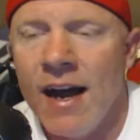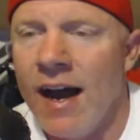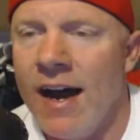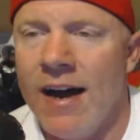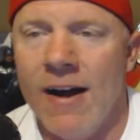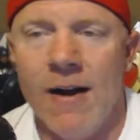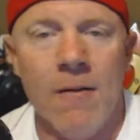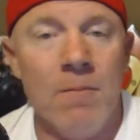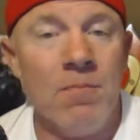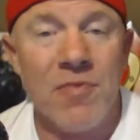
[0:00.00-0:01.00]
They're
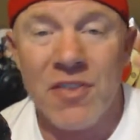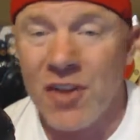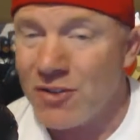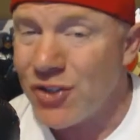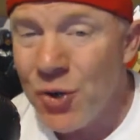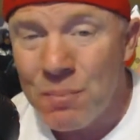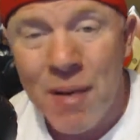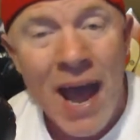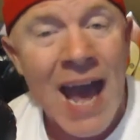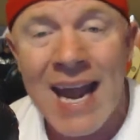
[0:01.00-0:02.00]
two
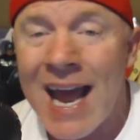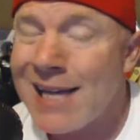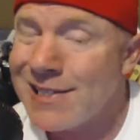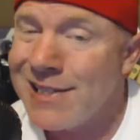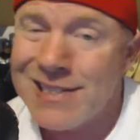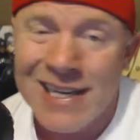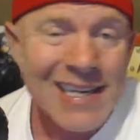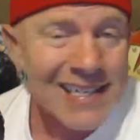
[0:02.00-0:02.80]
badasses.